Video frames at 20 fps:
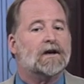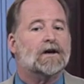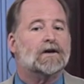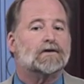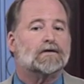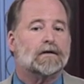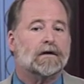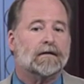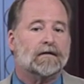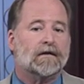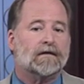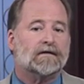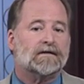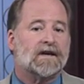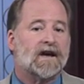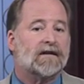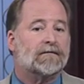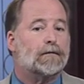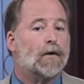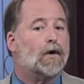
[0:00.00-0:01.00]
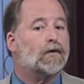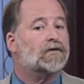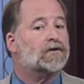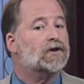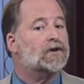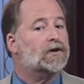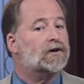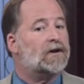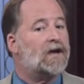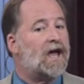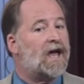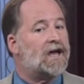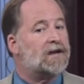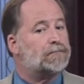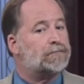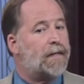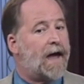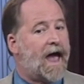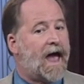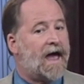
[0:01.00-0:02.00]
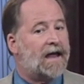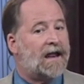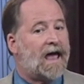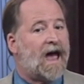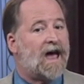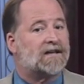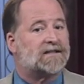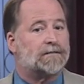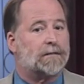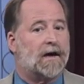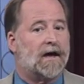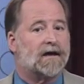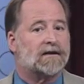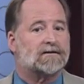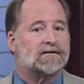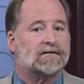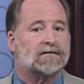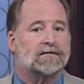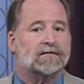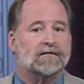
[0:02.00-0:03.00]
derivatives have both good and bad aspects.